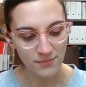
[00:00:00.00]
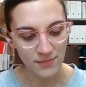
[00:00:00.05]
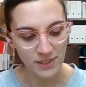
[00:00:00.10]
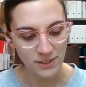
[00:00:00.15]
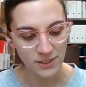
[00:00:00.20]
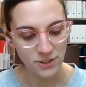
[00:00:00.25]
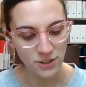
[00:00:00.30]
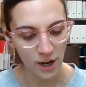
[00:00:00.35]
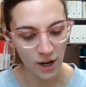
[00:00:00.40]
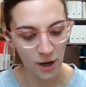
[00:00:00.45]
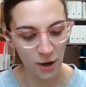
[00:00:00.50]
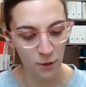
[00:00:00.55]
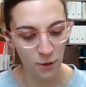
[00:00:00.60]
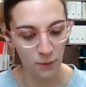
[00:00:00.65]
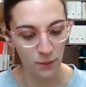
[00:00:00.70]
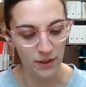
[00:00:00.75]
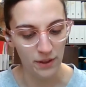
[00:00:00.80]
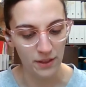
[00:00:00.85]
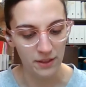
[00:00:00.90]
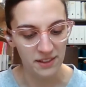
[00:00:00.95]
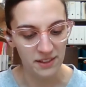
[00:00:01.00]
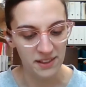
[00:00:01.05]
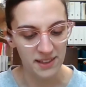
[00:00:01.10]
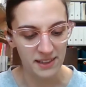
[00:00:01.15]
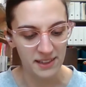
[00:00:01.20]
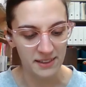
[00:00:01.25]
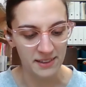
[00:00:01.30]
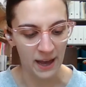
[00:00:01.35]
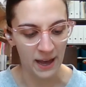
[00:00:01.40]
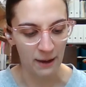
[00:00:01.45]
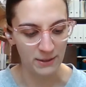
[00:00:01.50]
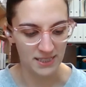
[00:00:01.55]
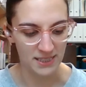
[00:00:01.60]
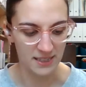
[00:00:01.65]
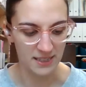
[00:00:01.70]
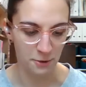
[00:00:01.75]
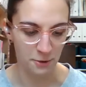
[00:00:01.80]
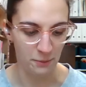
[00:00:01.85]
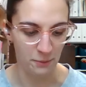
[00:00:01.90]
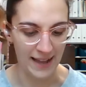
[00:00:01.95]
So that was
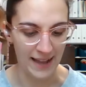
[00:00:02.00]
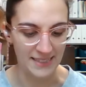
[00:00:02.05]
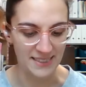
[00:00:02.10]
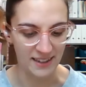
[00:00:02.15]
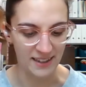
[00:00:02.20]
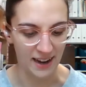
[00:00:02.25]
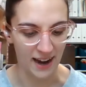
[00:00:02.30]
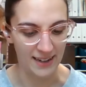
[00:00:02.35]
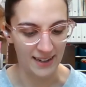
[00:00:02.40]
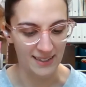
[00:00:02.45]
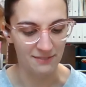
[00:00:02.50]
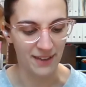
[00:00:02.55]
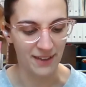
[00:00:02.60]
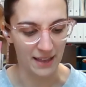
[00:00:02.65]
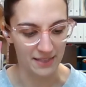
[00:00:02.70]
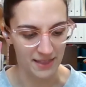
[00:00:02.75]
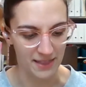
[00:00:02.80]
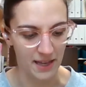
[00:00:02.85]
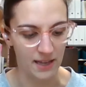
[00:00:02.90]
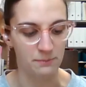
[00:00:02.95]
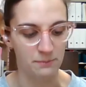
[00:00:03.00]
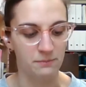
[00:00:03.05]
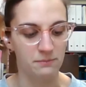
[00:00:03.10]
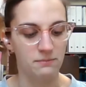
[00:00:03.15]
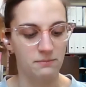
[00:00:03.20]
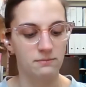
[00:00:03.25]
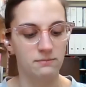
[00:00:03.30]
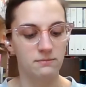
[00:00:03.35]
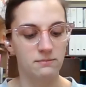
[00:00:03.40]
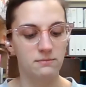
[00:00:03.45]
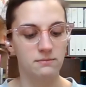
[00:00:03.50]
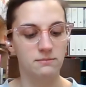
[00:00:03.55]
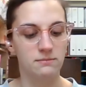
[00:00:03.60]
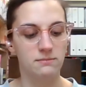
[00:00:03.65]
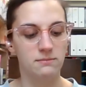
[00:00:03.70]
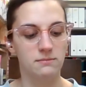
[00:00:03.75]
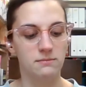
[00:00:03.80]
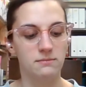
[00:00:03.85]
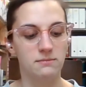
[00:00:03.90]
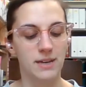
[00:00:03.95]
another way to kind of get them
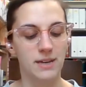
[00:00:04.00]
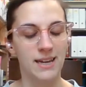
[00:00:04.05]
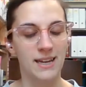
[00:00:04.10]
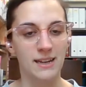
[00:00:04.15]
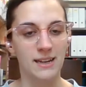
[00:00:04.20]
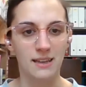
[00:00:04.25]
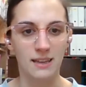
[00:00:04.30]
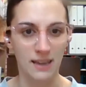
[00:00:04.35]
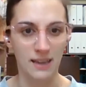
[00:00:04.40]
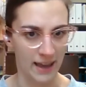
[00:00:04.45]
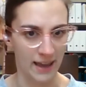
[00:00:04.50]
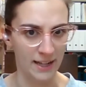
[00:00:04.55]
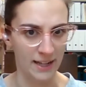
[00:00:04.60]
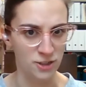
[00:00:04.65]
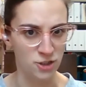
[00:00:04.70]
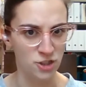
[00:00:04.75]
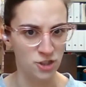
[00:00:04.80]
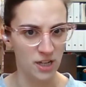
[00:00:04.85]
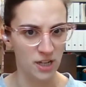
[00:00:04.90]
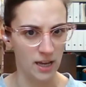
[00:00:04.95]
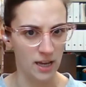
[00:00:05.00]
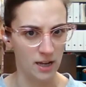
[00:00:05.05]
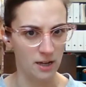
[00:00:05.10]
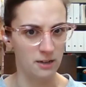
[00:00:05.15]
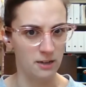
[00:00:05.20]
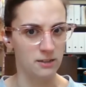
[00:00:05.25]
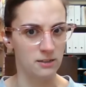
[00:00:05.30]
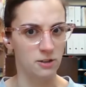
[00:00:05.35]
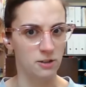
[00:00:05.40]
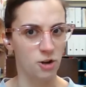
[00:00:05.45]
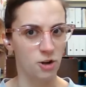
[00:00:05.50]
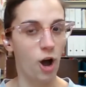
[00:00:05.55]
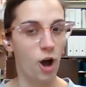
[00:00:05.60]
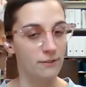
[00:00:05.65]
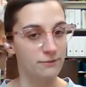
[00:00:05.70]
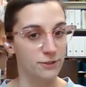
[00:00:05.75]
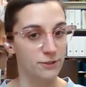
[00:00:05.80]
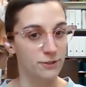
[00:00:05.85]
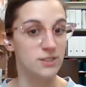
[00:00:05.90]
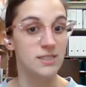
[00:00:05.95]
engaged in
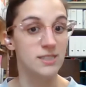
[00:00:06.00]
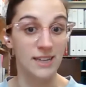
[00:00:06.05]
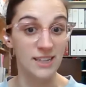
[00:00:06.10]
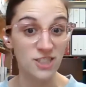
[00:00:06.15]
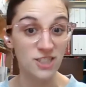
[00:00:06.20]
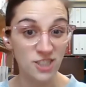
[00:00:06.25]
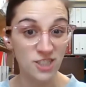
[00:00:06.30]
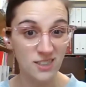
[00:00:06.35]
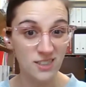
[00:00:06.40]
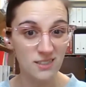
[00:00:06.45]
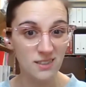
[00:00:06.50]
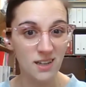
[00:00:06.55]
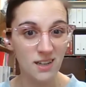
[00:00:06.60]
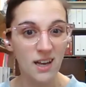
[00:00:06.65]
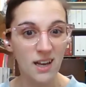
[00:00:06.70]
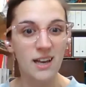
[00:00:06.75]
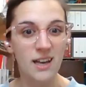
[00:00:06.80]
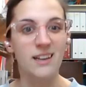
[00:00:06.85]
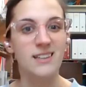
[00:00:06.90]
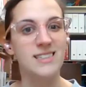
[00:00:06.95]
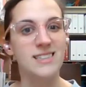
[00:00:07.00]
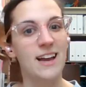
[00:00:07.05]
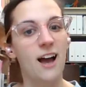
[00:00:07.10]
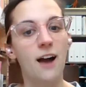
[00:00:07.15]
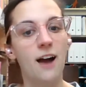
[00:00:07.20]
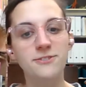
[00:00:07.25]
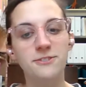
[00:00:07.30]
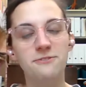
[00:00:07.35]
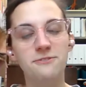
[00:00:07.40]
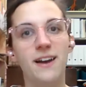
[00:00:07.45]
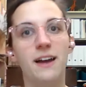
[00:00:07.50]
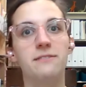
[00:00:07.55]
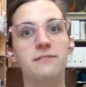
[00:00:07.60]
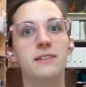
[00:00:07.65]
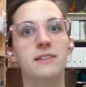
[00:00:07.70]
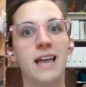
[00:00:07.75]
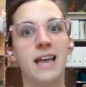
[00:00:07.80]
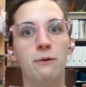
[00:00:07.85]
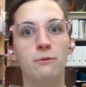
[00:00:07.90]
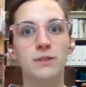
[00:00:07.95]
conversation, because I often found
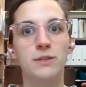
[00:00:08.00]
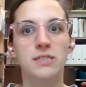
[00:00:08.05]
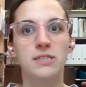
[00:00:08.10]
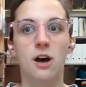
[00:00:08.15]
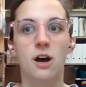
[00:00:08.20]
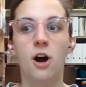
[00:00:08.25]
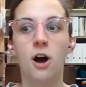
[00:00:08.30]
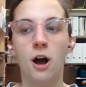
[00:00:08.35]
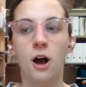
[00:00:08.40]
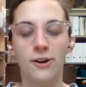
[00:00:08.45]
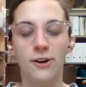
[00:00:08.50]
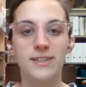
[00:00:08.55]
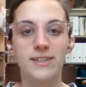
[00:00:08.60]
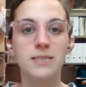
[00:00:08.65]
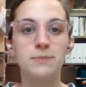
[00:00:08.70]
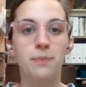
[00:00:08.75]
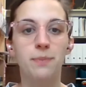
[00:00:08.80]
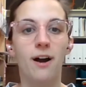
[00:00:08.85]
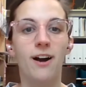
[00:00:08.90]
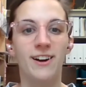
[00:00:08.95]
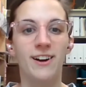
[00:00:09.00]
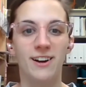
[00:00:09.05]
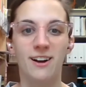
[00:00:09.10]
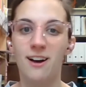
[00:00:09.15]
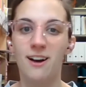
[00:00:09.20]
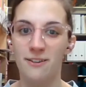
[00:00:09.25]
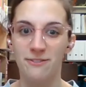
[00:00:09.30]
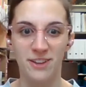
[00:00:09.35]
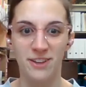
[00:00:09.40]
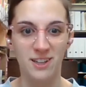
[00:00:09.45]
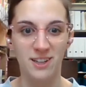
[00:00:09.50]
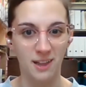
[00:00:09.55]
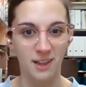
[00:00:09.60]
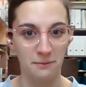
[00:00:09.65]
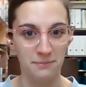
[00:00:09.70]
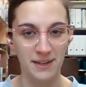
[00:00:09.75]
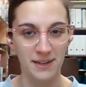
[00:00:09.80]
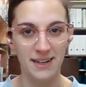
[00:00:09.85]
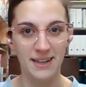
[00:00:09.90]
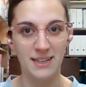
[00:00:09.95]
that that was the hardest part of the club
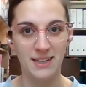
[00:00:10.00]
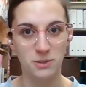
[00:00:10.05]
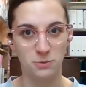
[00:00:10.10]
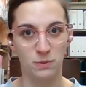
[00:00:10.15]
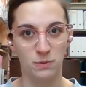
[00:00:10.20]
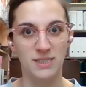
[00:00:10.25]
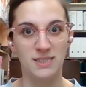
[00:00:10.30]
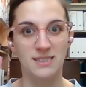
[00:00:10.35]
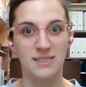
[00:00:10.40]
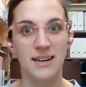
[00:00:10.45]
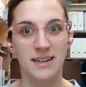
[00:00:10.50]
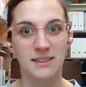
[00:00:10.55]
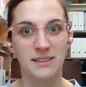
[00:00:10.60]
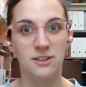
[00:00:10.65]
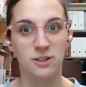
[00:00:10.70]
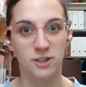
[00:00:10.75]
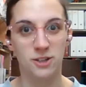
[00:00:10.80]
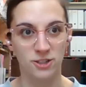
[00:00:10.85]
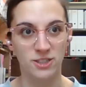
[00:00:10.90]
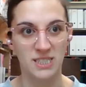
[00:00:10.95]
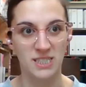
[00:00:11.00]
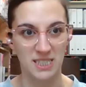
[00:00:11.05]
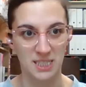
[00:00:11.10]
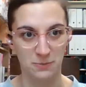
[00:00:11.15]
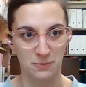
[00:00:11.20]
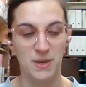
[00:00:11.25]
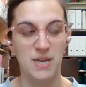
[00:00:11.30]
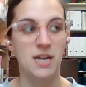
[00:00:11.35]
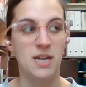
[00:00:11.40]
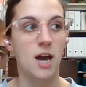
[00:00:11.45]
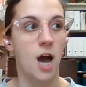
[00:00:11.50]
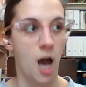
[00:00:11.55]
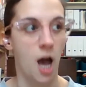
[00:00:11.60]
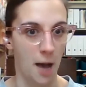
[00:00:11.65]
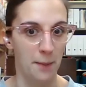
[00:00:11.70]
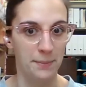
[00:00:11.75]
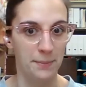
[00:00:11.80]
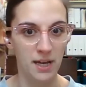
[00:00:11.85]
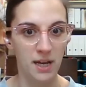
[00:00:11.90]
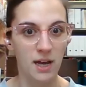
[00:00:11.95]
meetings, was getting the girls to speak
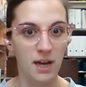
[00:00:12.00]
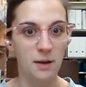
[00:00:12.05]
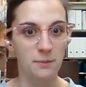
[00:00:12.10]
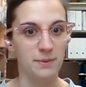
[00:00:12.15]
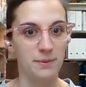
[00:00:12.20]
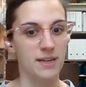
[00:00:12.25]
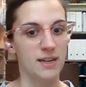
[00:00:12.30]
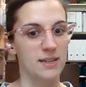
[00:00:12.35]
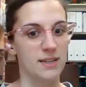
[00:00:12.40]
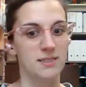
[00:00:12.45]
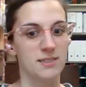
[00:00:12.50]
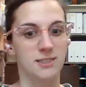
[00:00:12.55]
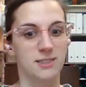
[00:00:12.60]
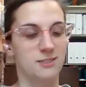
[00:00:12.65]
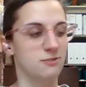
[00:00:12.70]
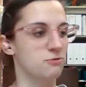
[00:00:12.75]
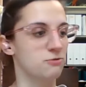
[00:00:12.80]
up, because